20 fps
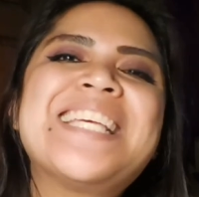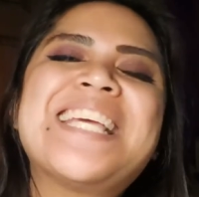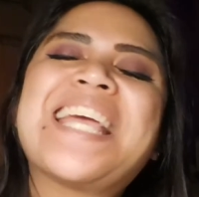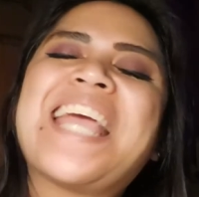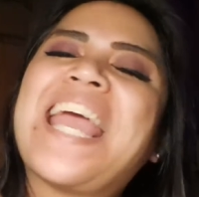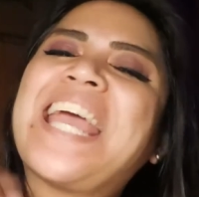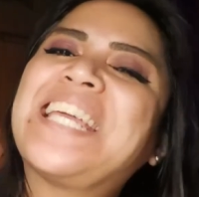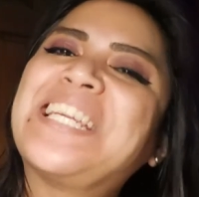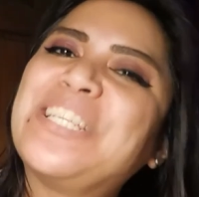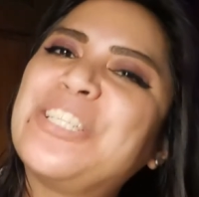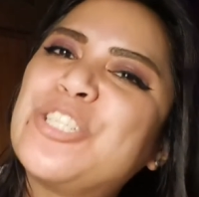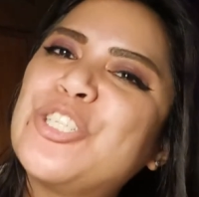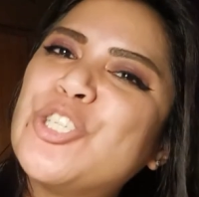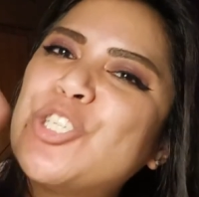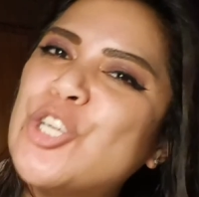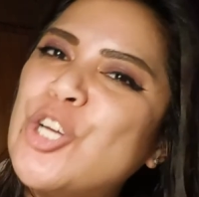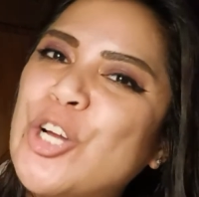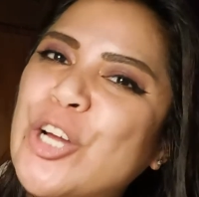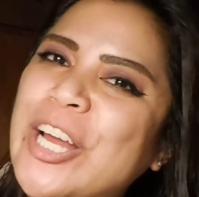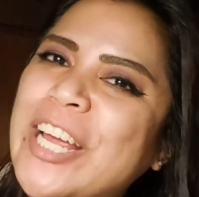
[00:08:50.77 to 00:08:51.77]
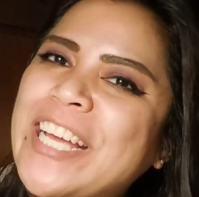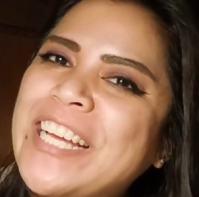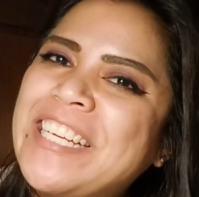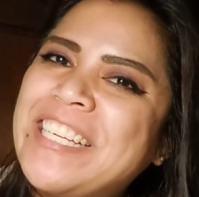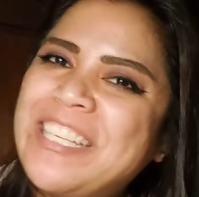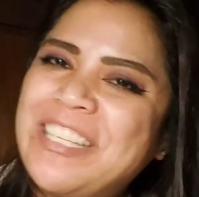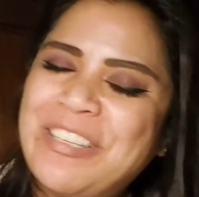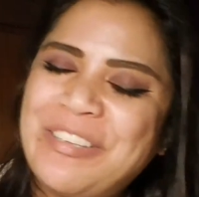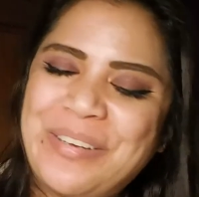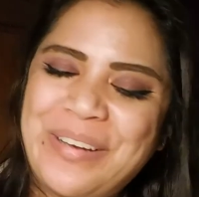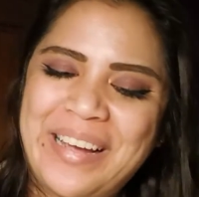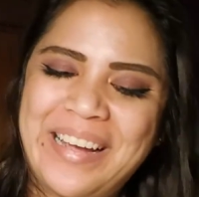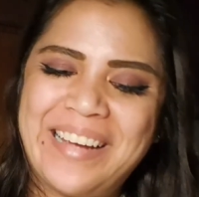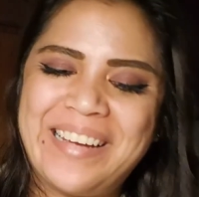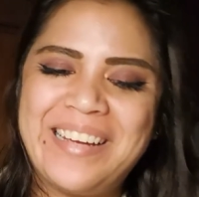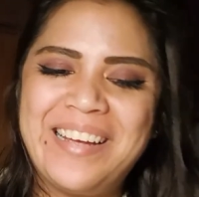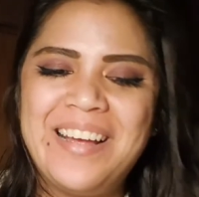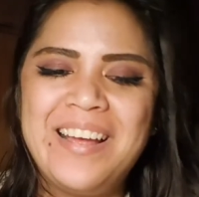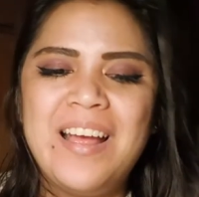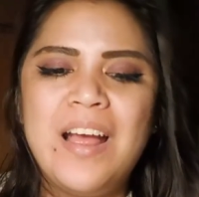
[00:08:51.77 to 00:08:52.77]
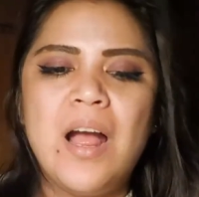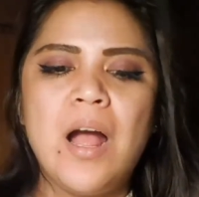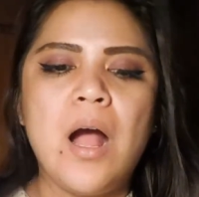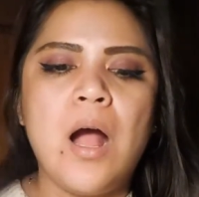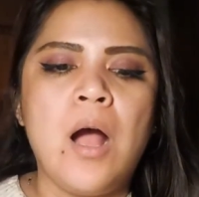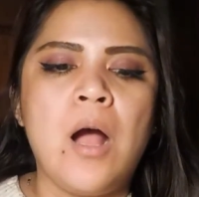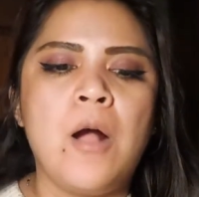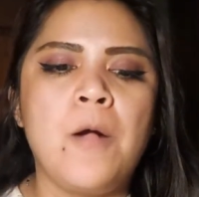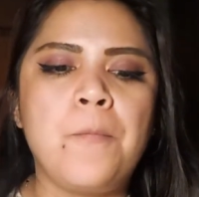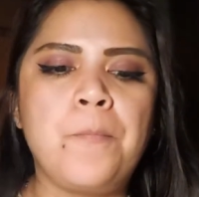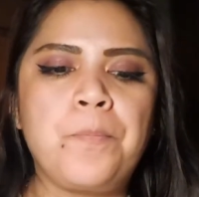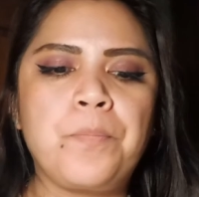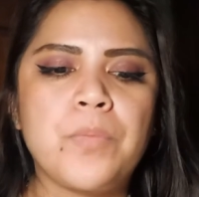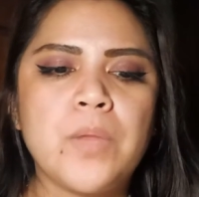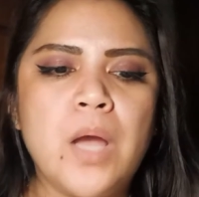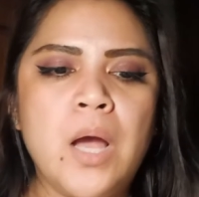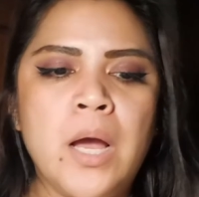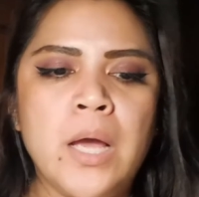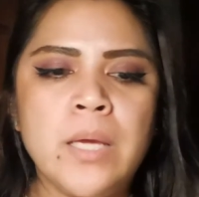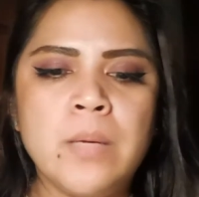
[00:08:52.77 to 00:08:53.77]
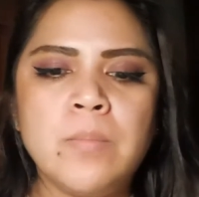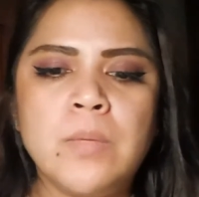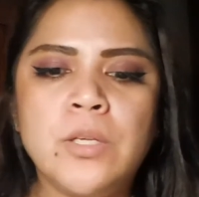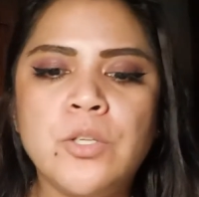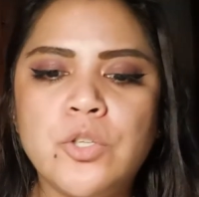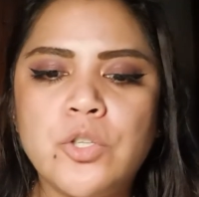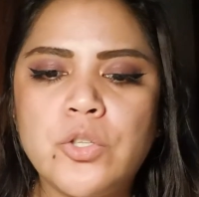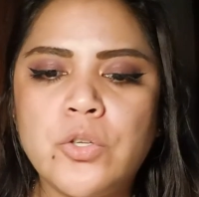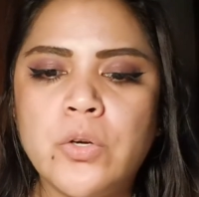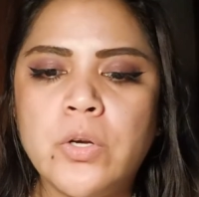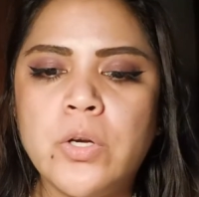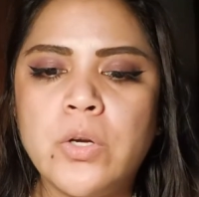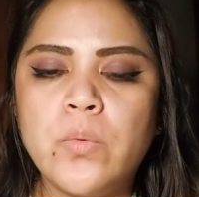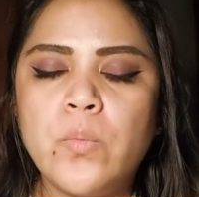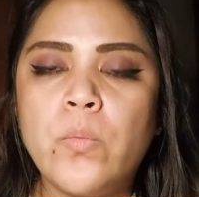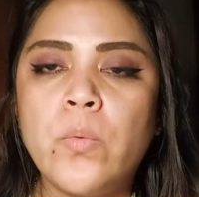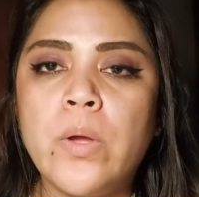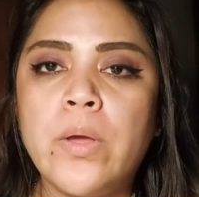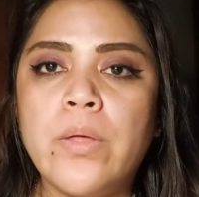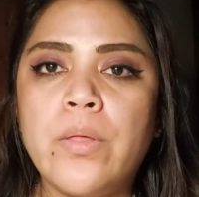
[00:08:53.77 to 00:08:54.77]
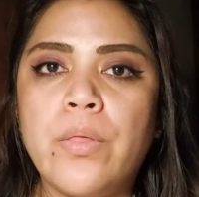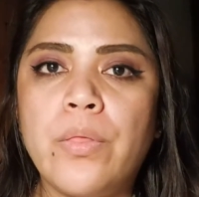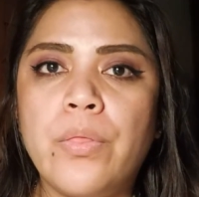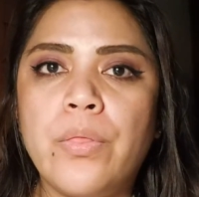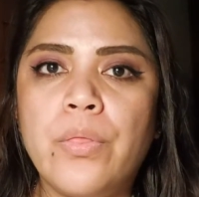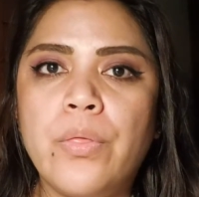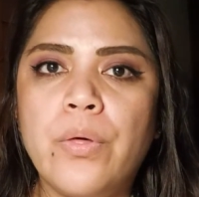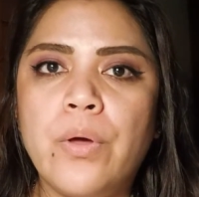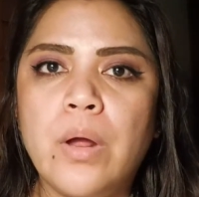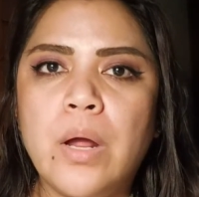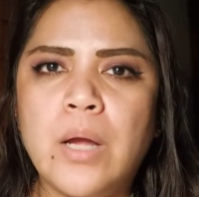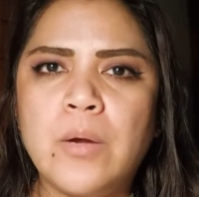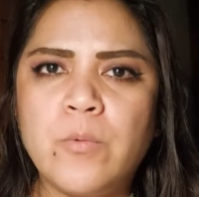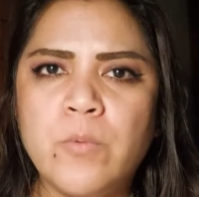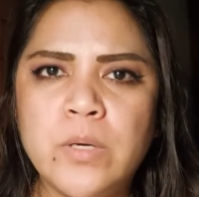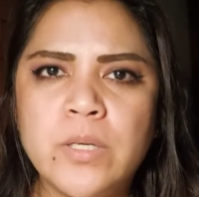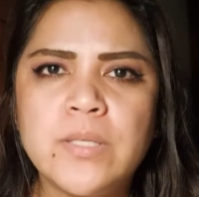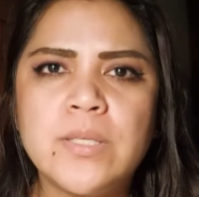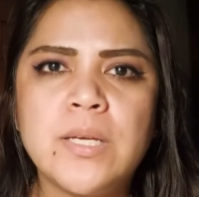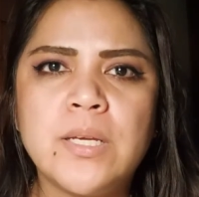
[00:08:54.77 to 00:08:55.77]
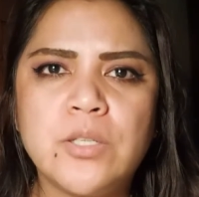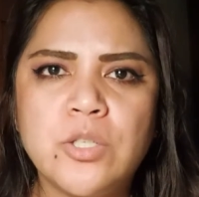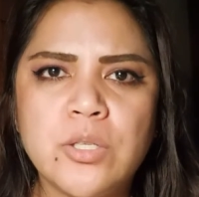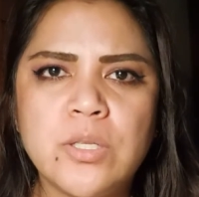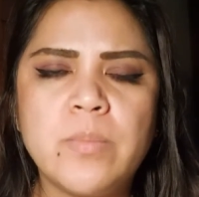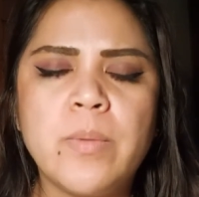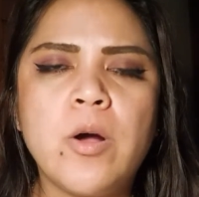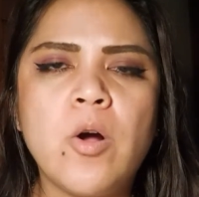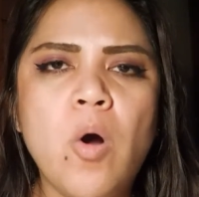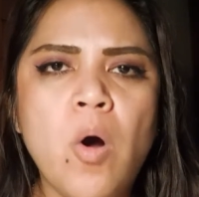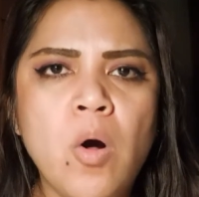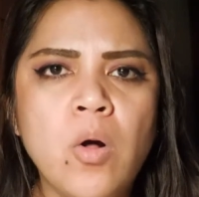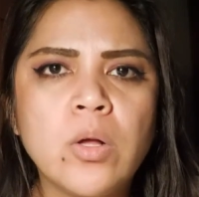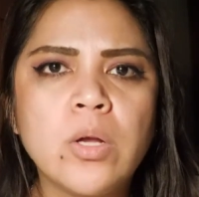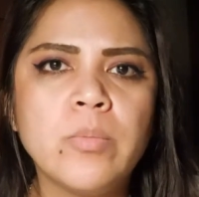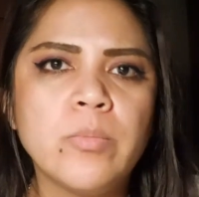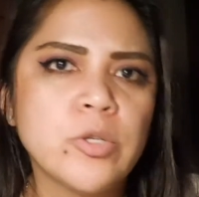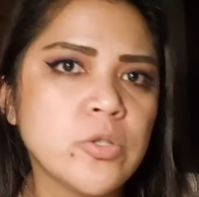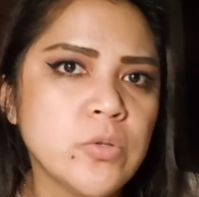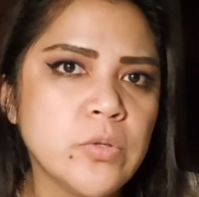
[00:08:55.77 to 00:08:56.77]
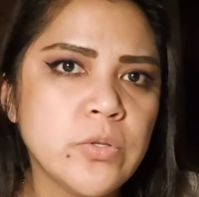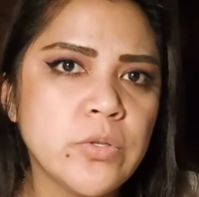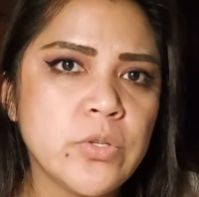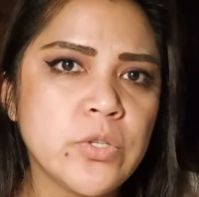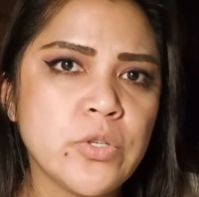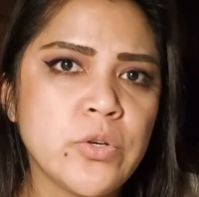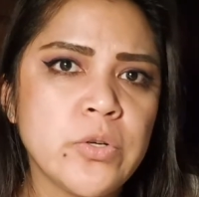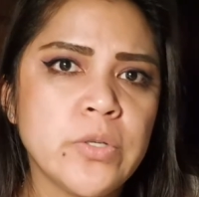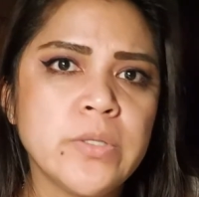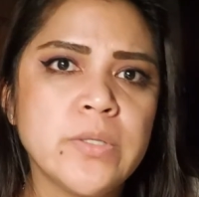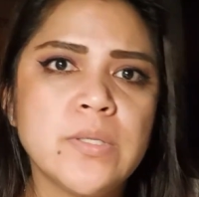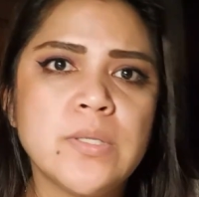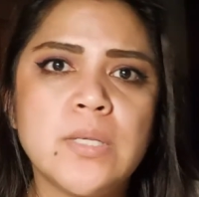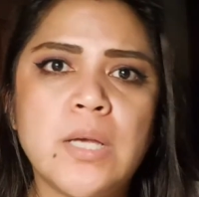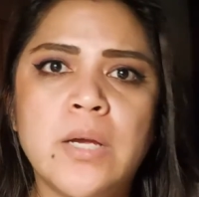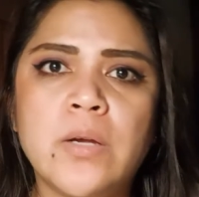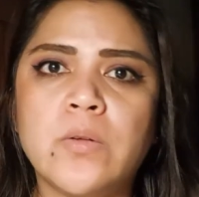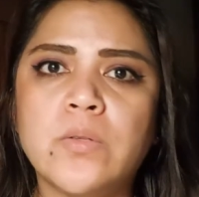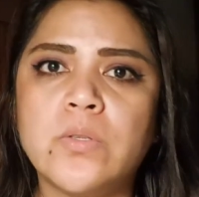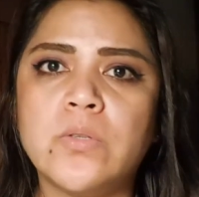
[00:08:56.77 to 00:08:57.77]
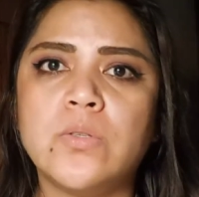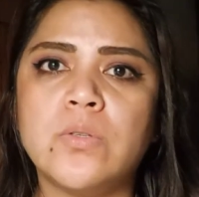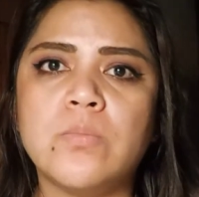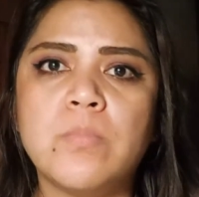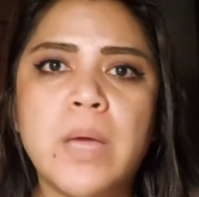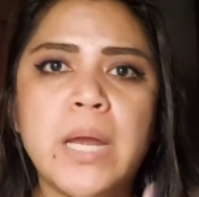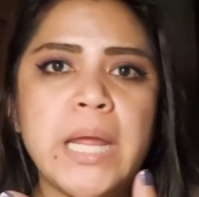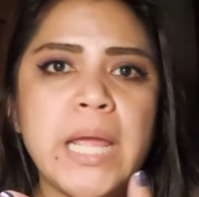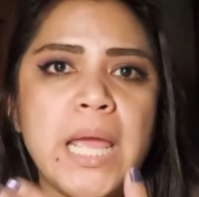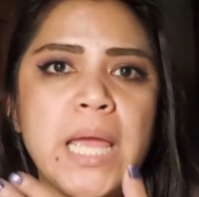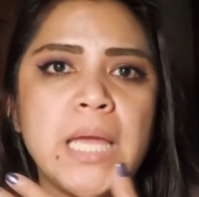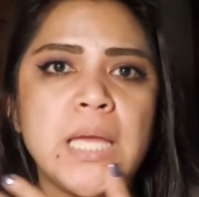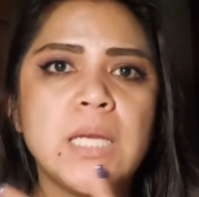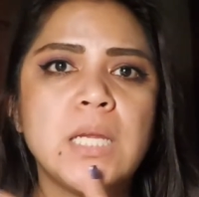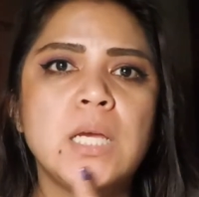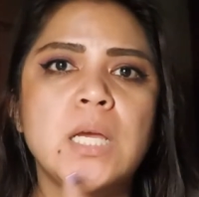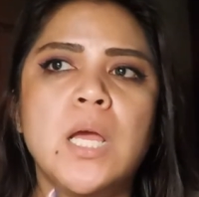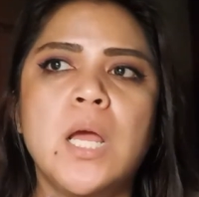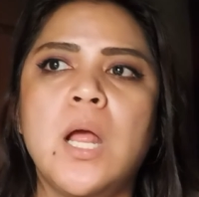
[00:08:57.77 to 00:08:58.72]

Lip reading: and insuring, okay? I am insured with, I want to say, just about all commercial insurance. I also do Medicaid.